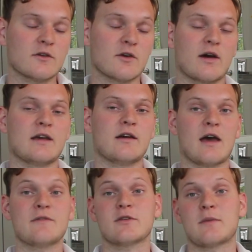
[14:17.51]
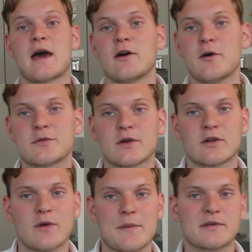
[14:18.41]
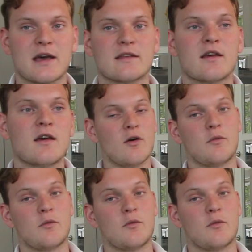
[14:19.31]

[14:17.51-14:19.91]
So I have some high hopes for this website.